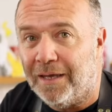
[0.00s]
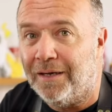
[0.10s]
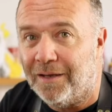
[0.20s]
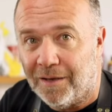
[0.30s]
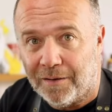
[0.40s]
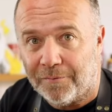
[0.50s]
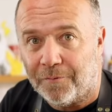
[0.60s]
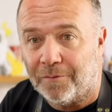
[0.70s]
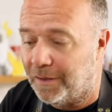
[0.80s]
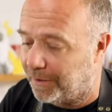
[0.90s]
any
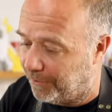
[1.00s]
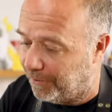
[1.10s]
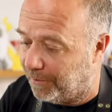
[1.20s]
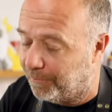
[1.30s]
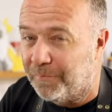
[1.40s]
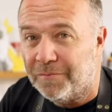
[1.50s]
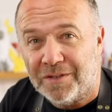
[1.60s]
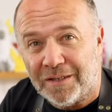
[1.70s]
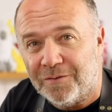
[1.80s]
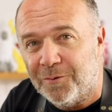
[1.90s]
effort at all,
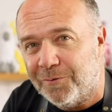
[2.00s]
just